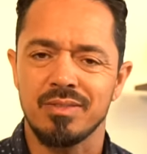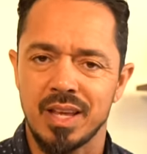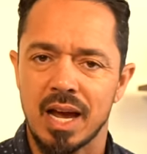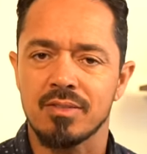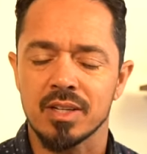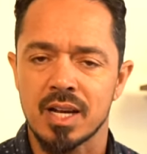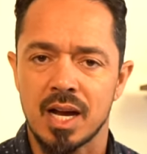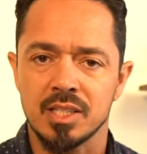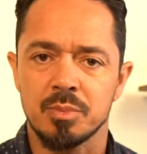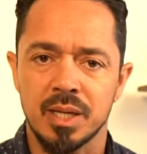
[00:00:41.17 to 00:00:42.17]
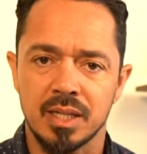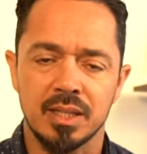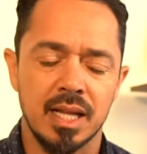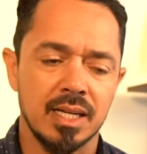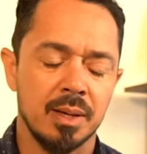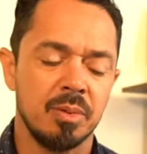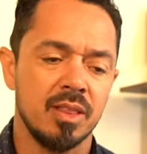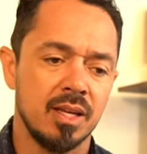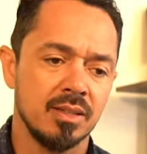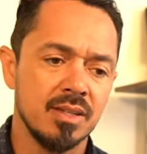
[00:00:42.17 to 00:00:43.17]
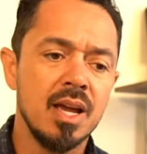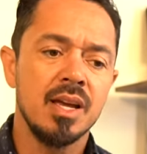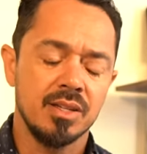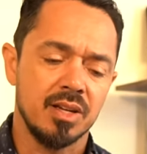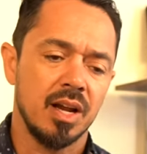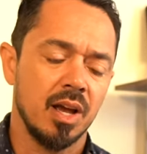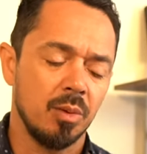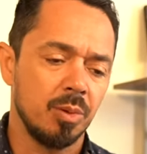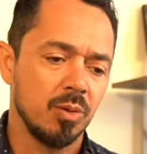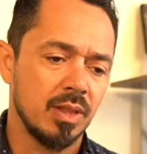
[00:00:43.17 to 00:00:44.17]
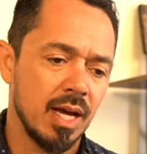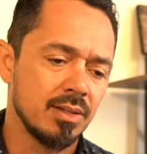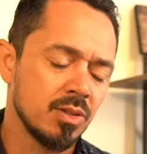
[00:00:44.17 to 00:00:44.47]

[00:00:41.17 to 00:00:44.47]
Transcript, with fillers: the advertisement and that type of things, is going to help you with that.